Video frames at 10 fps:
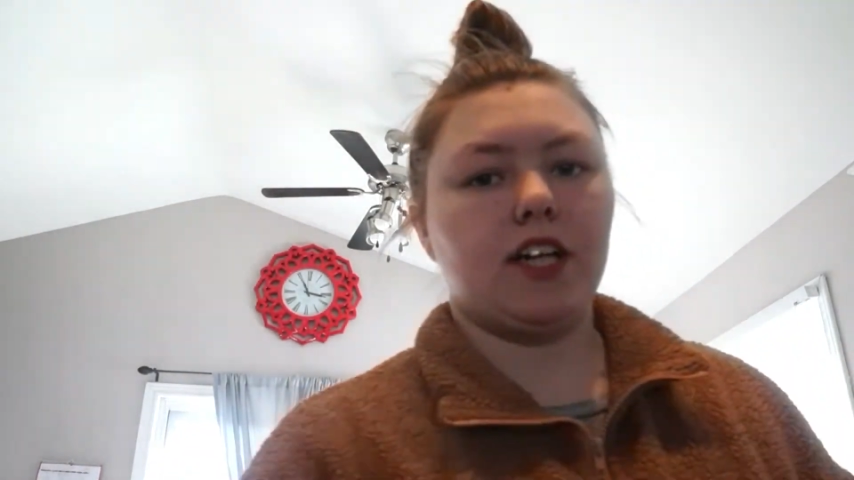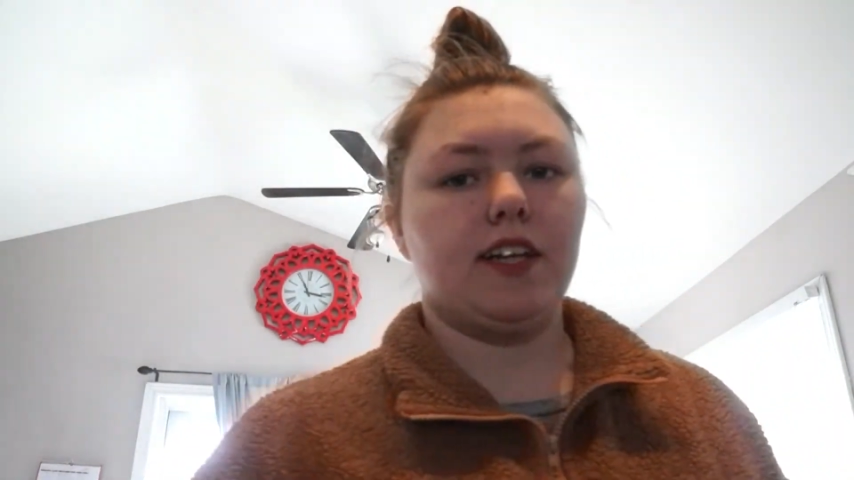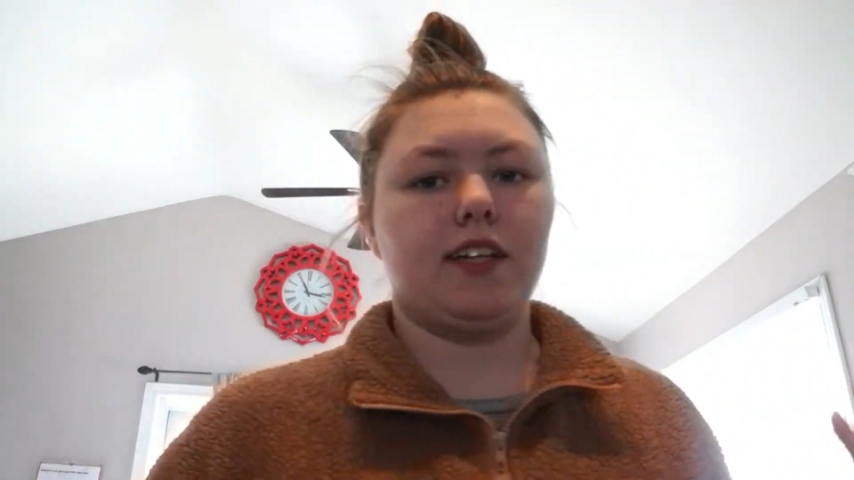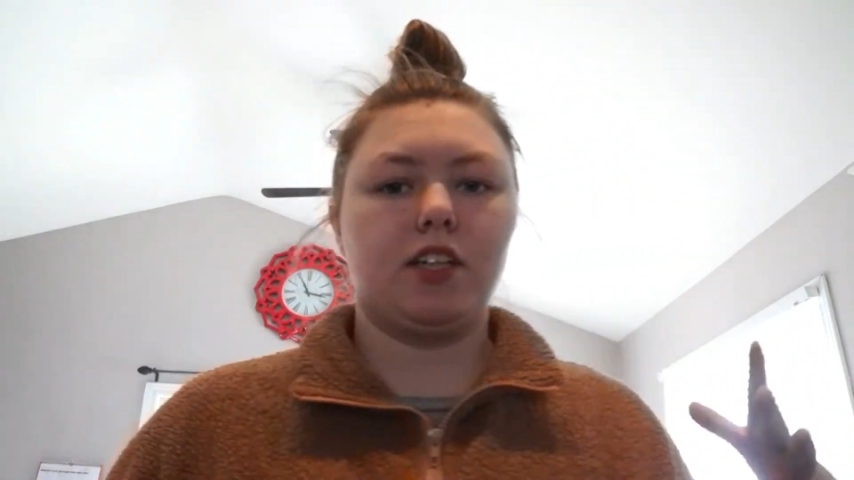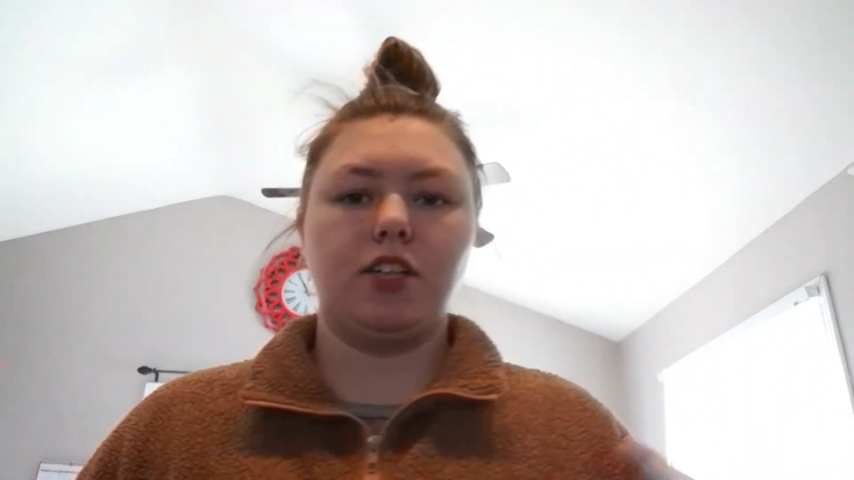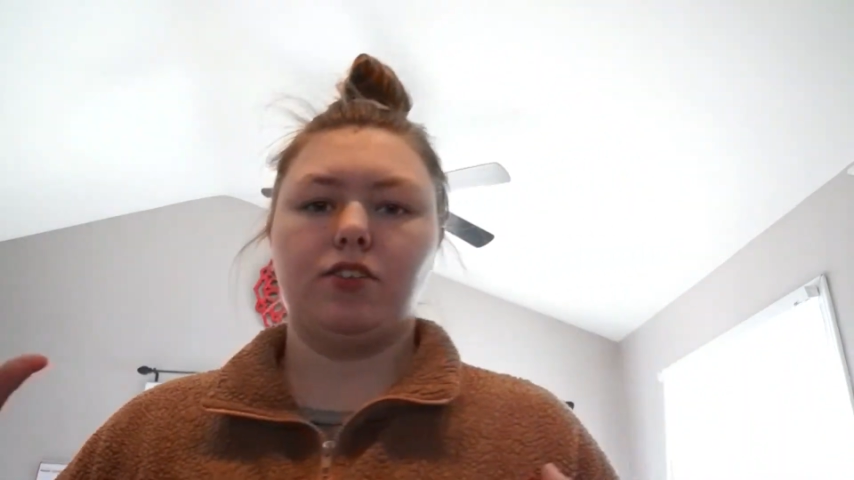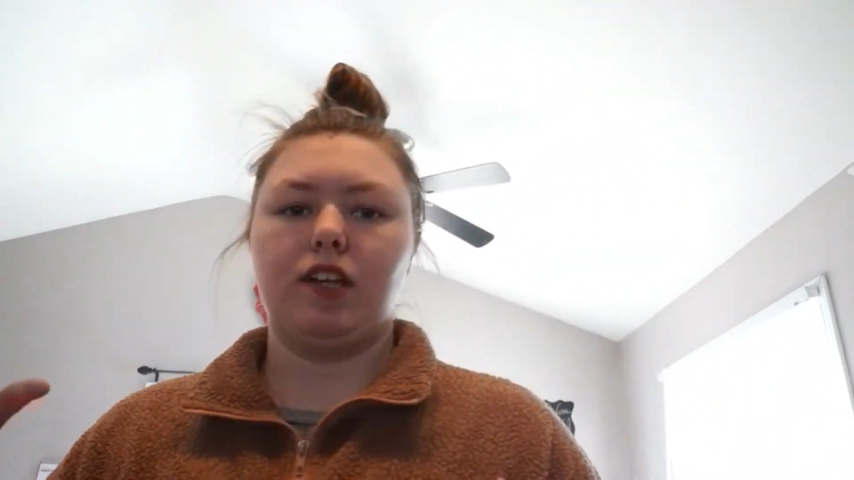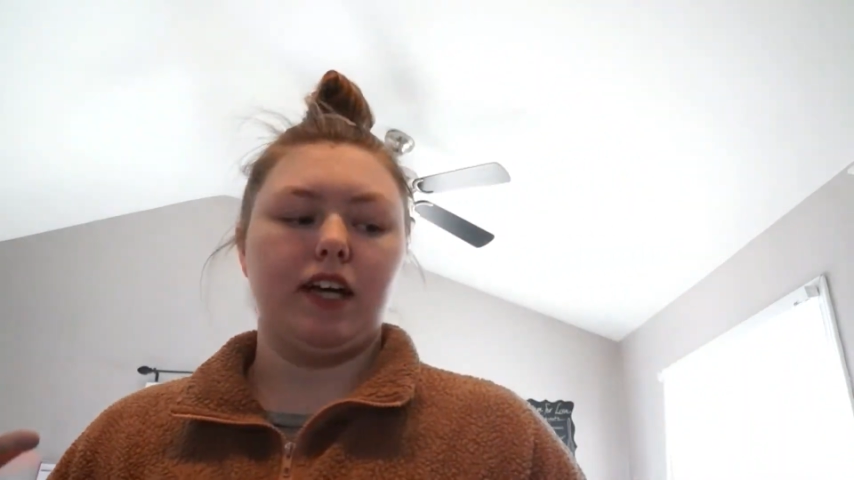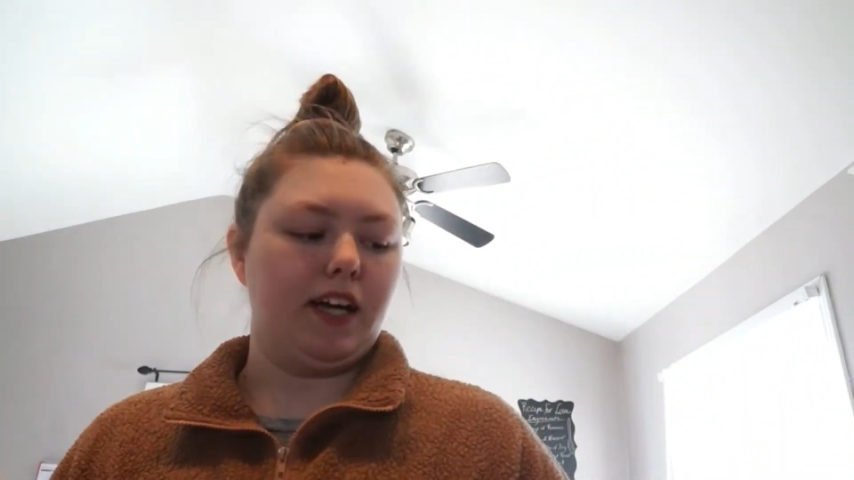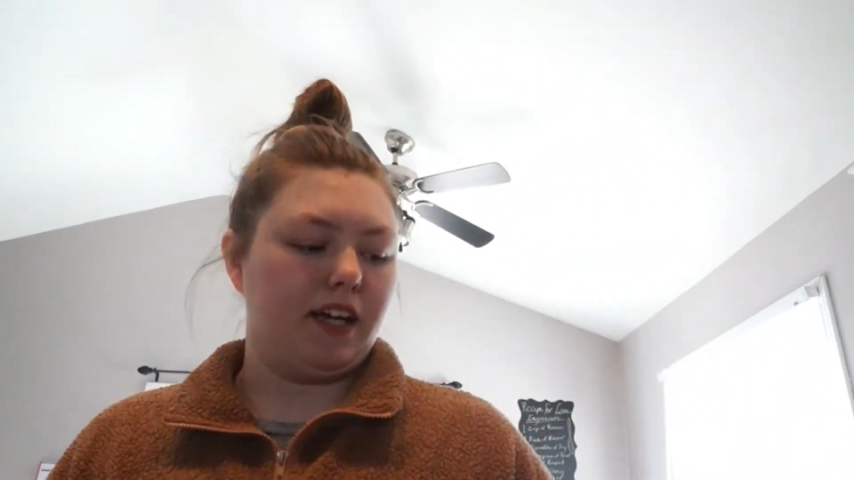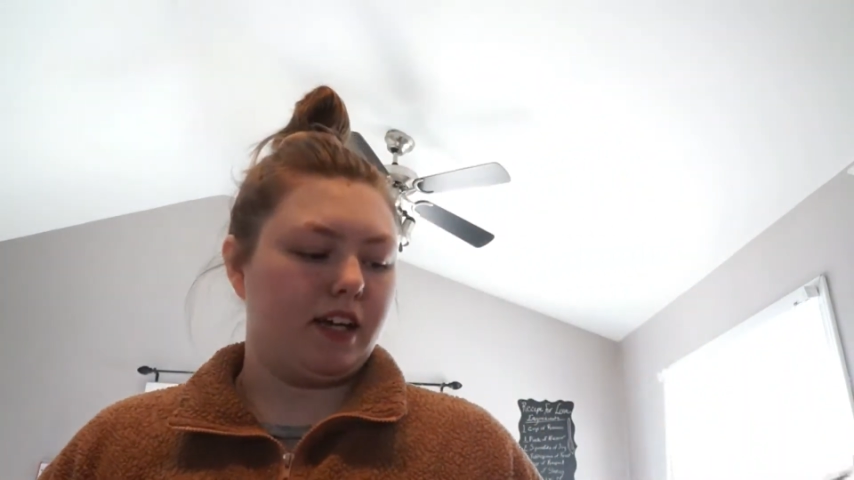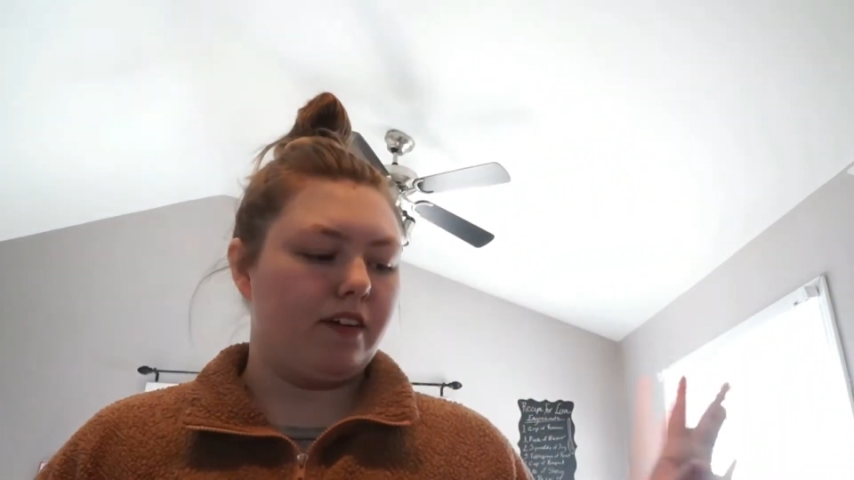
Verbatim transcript: I like to do like